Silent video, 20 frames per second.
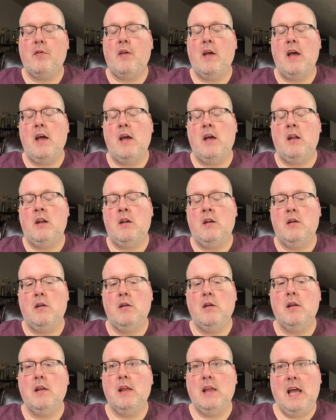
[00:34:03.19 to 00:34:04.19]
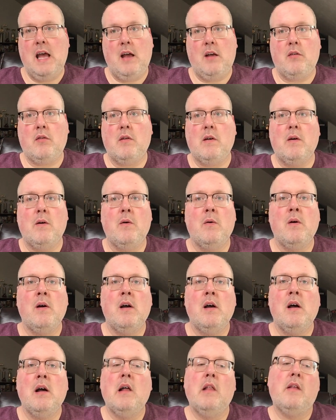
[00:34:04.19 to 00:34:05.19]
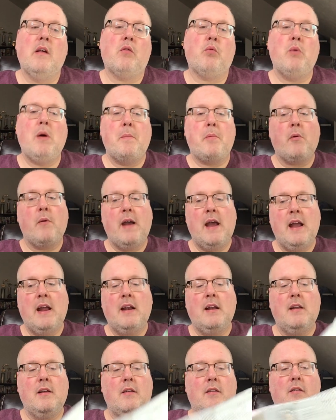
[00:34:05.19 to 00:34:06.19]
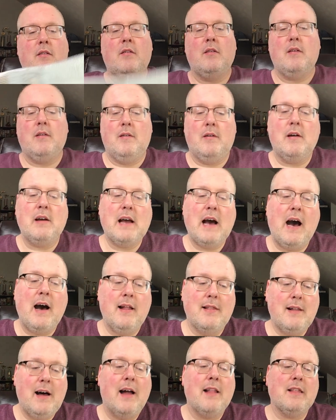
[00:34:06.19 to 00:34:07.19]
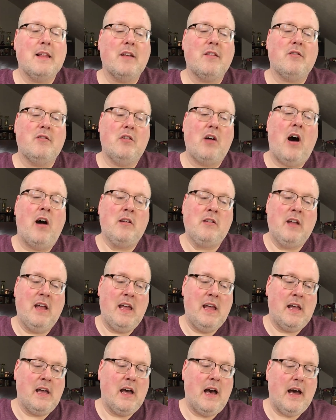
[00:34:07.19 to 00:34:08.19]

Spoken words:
And yeah, so this WIP parade got a lot less daunting.